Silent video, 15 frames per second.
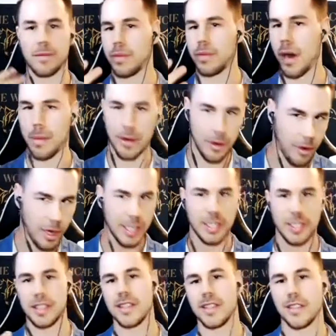proper
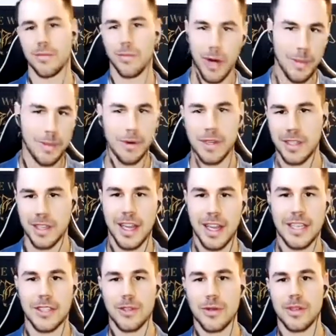questions and proper
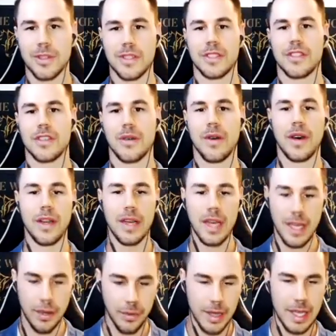intellectuals and so on,
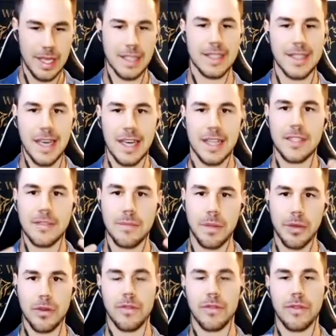we then design this
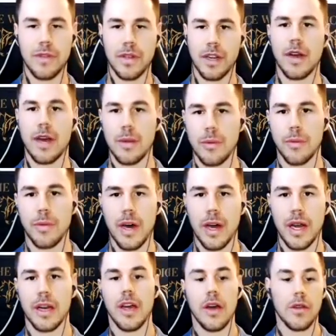beautiful, incredible
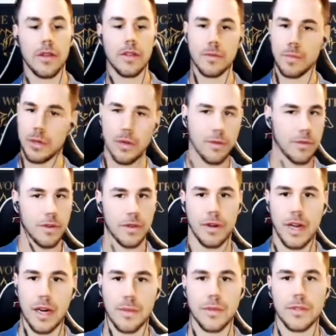product, or this beautiful,
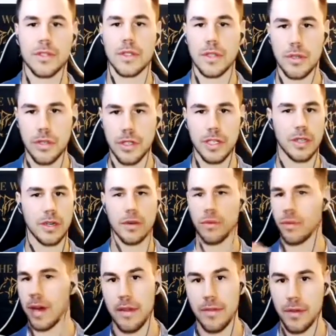incredible solution, or
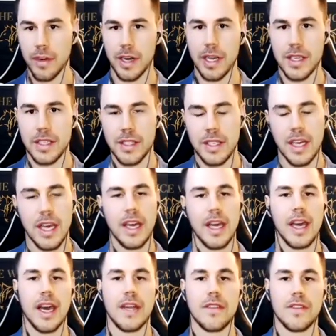whatever it is.
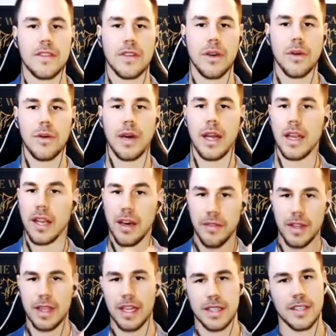And so I love
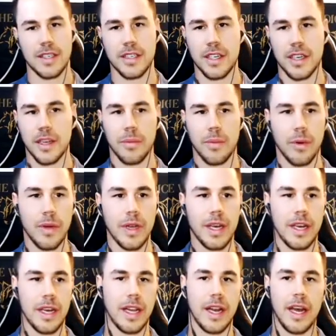that that's such a good point.
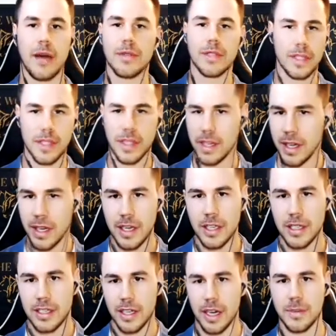And I was in the
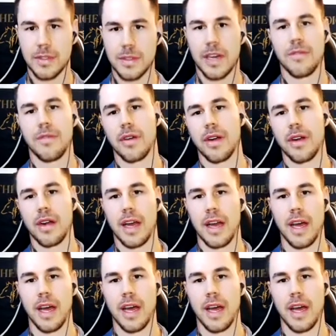startup software